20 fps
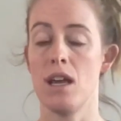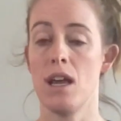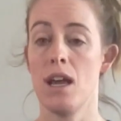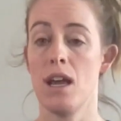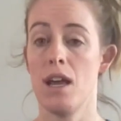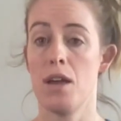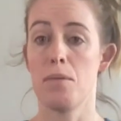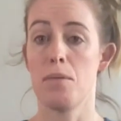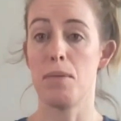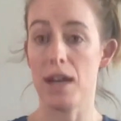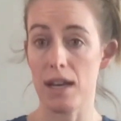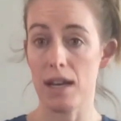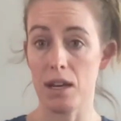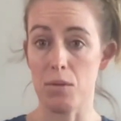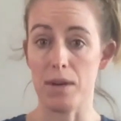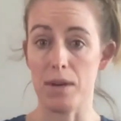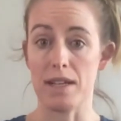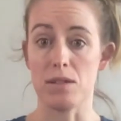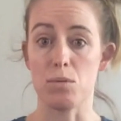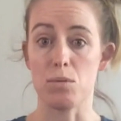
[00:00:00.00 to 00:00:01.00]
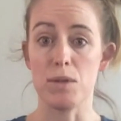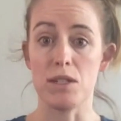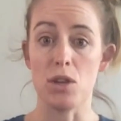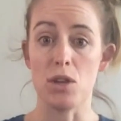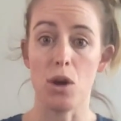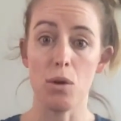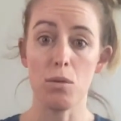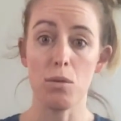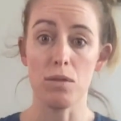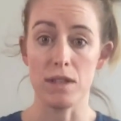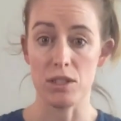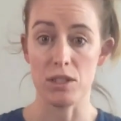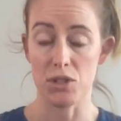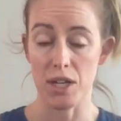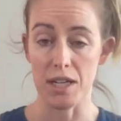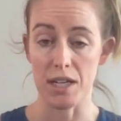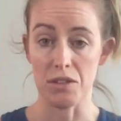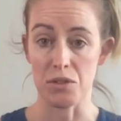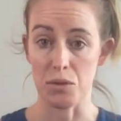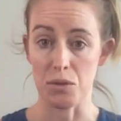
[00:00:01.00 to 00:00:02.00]
But anyways, we totally
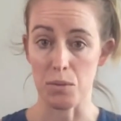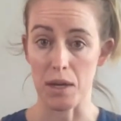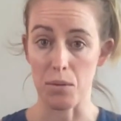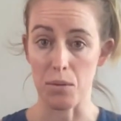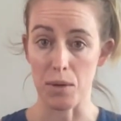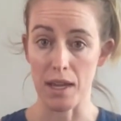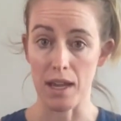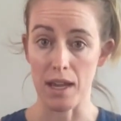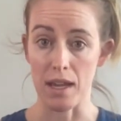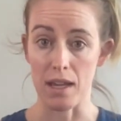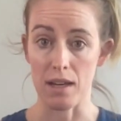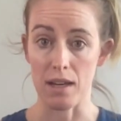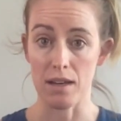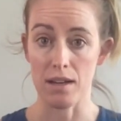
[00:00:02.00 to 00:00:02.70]
changed the way we ate.